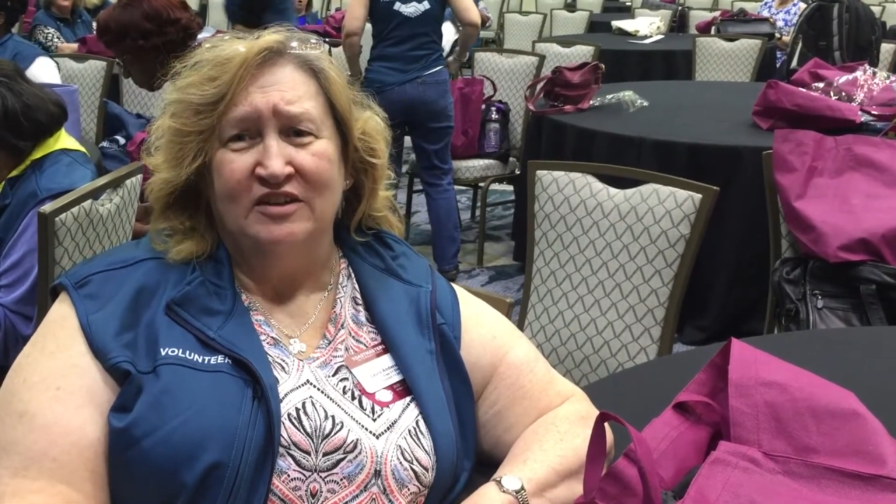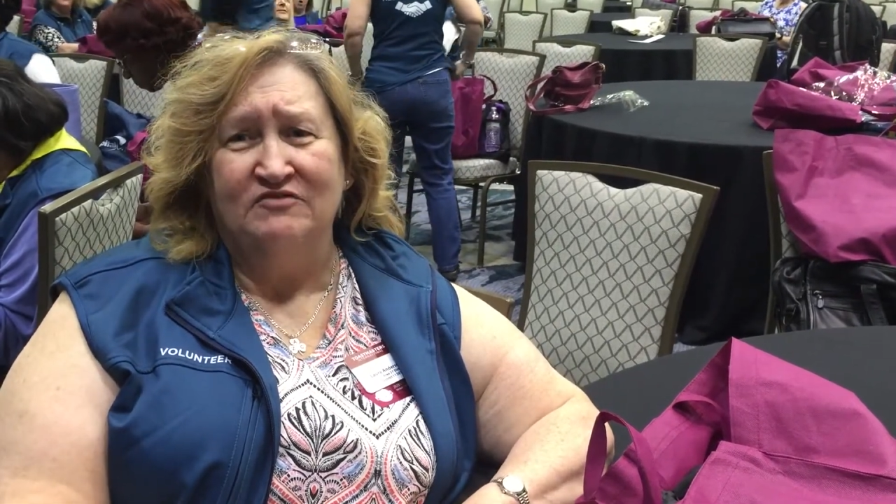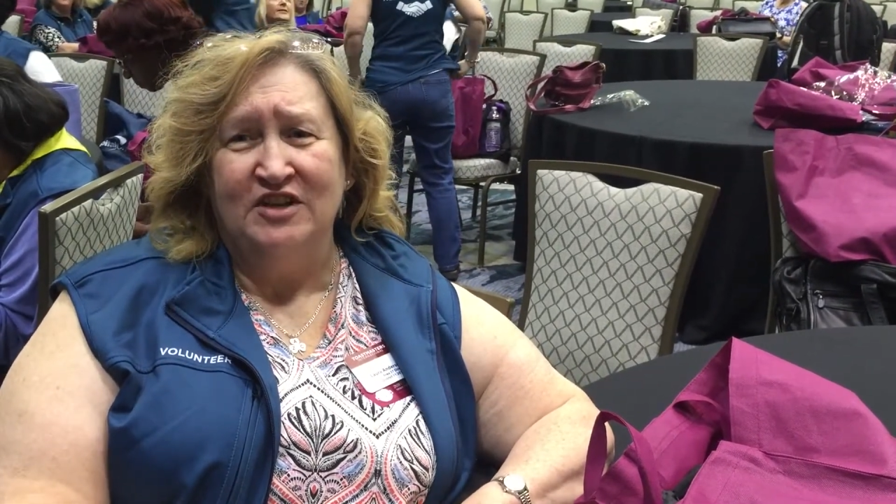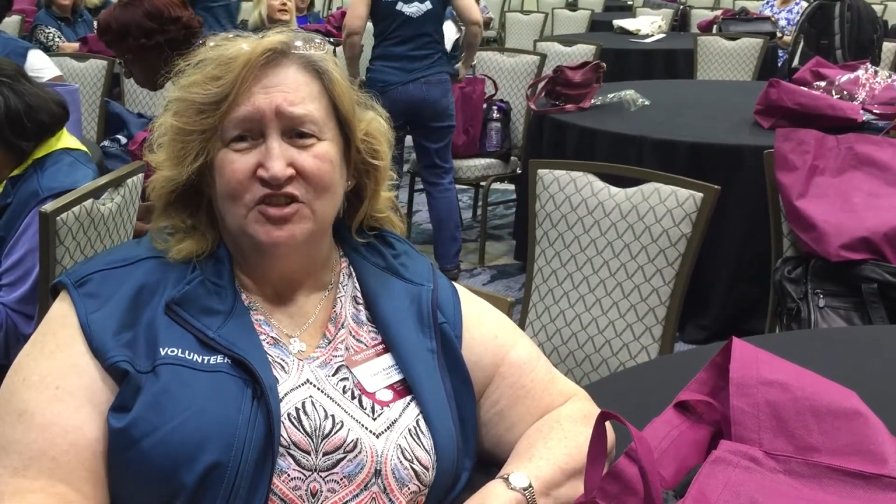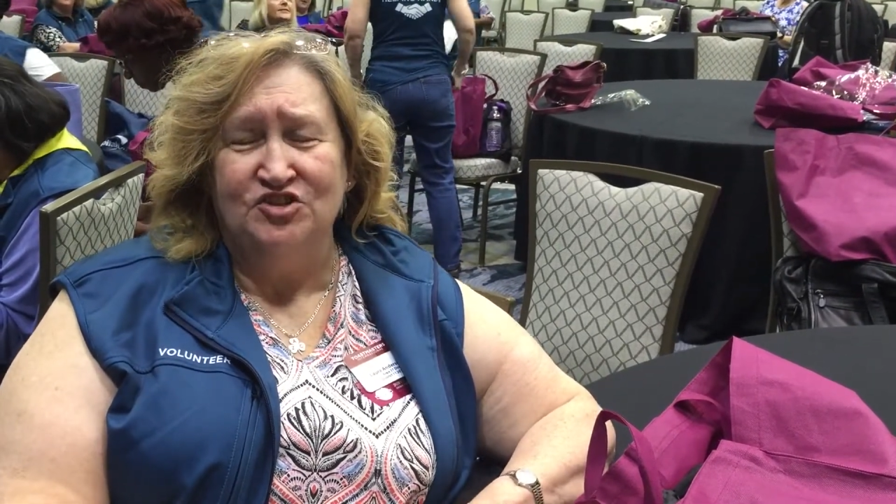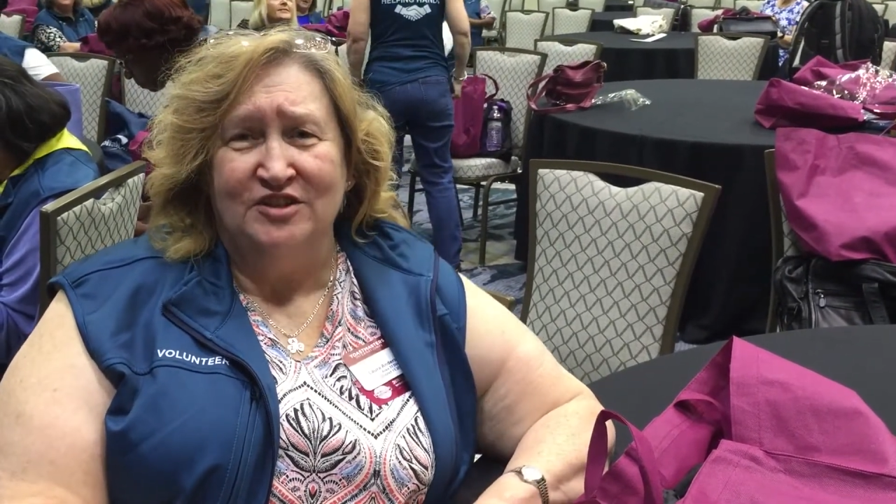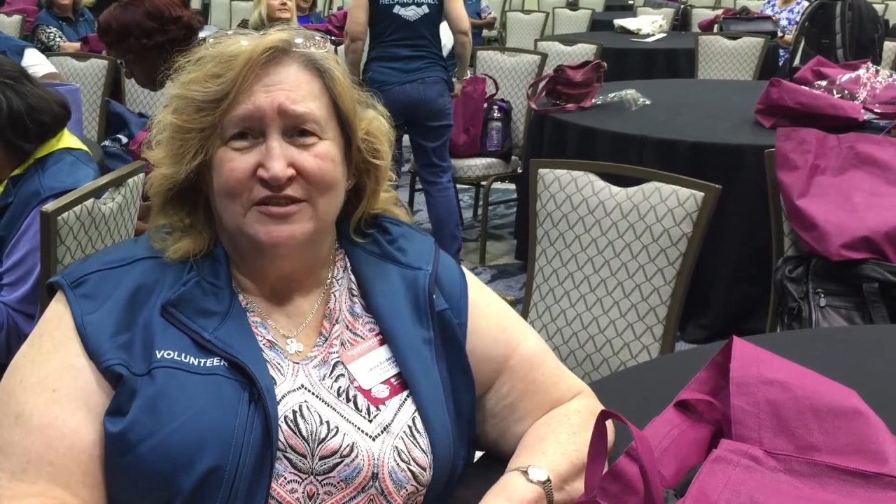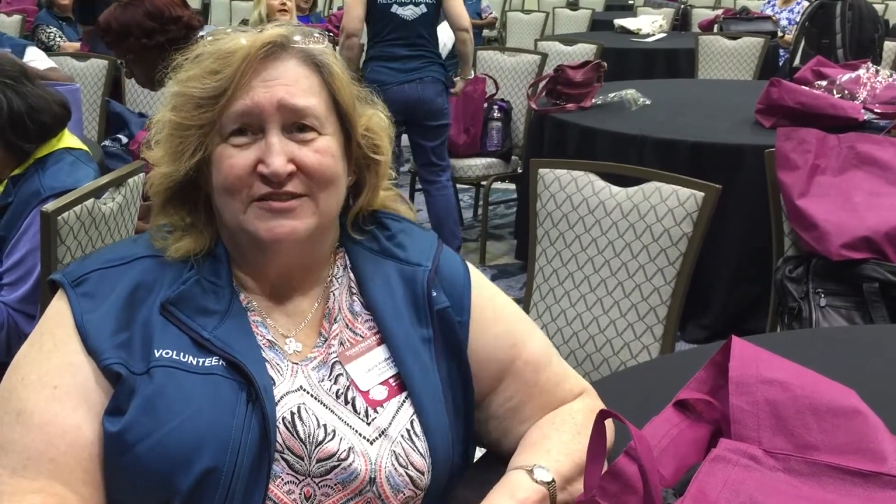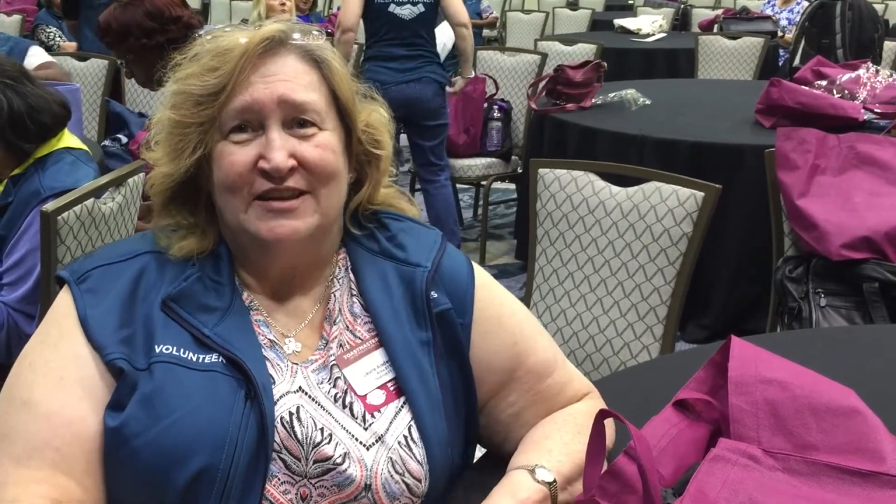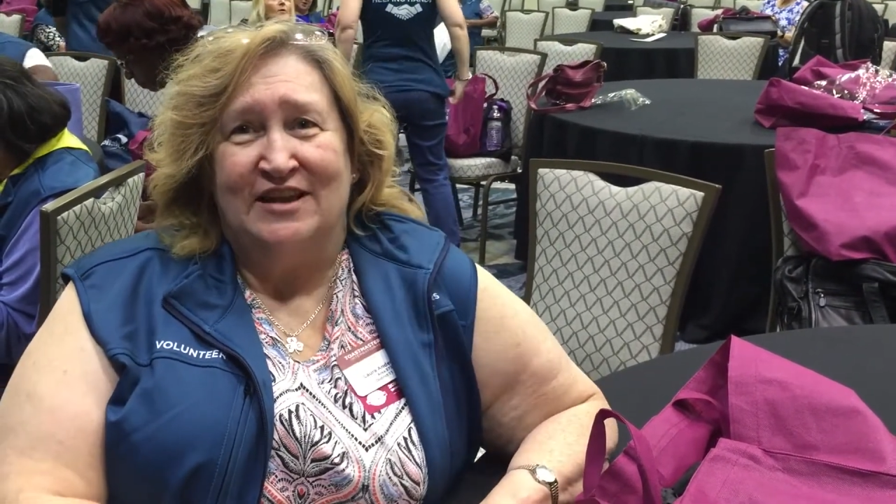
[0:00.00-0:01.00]
convention
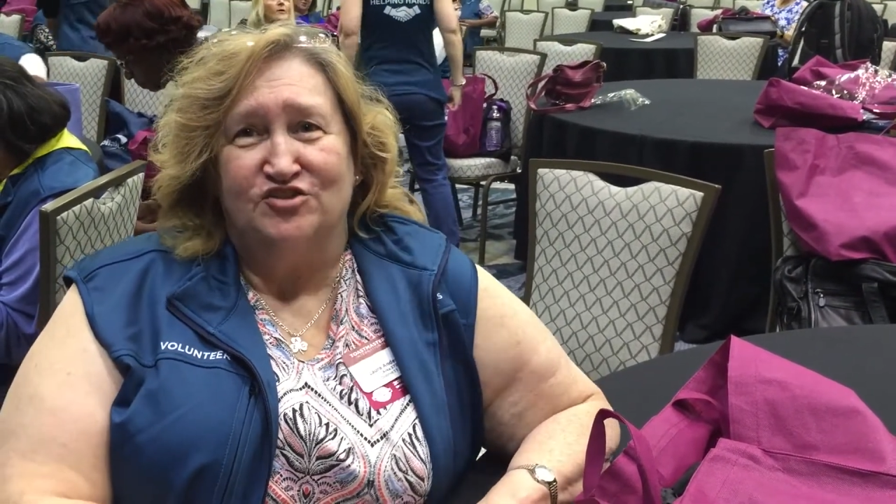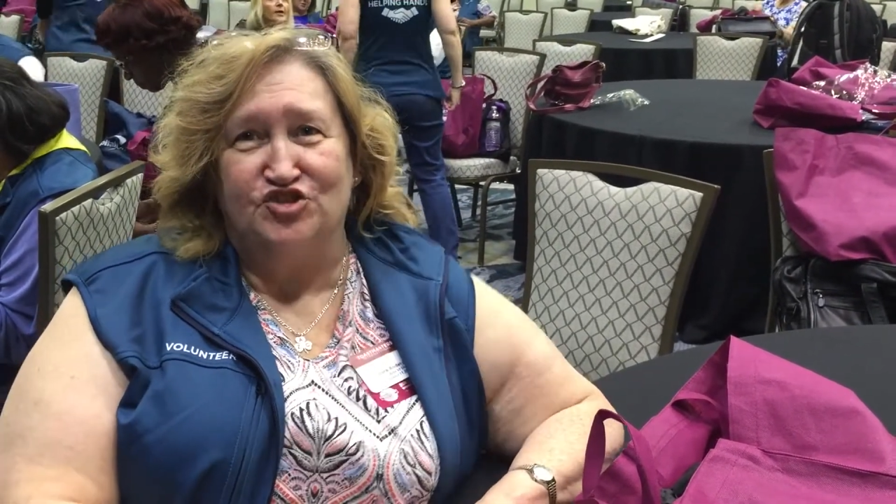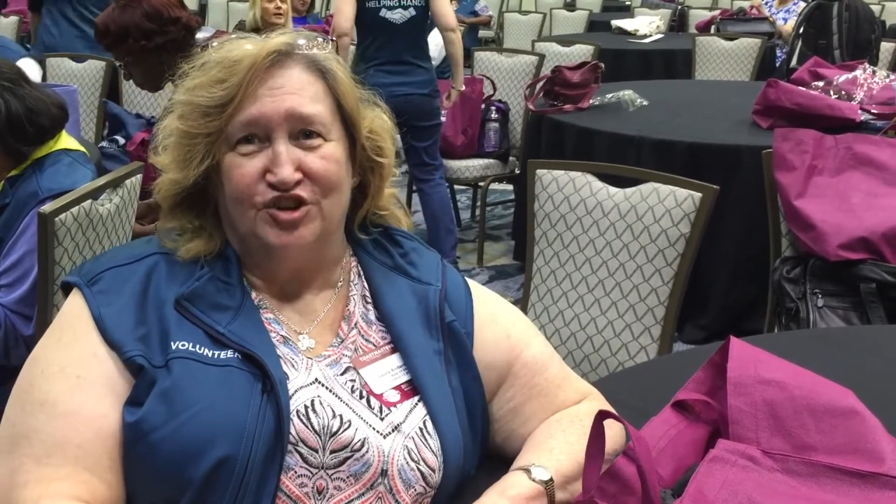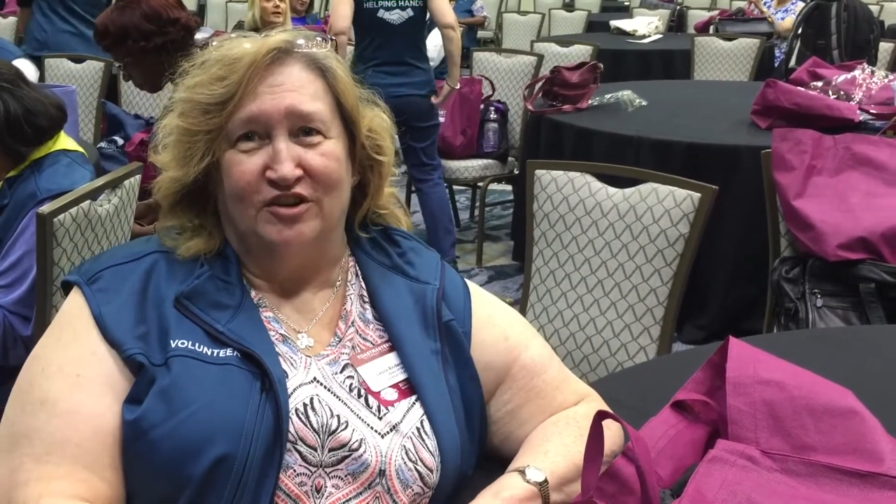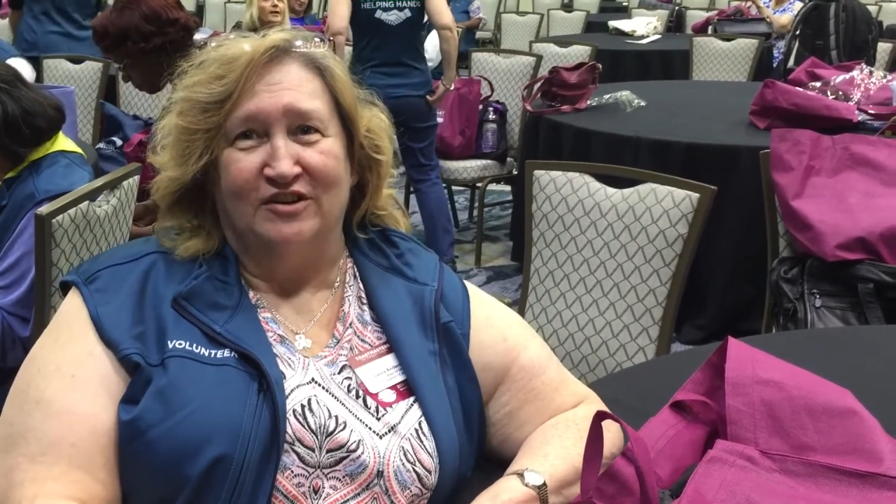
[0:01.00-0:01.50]
is next year.